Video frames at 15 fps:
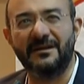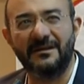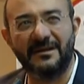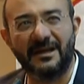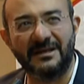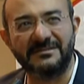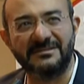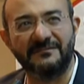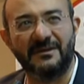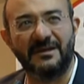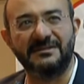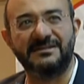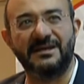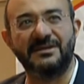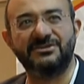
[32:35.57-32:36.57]
that
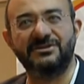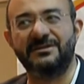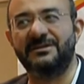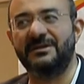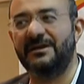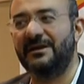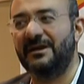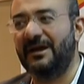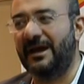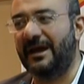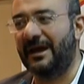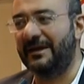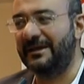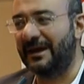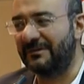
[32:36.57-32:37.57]
civilization
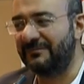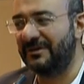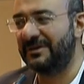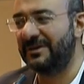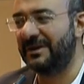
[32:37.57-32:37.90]
and every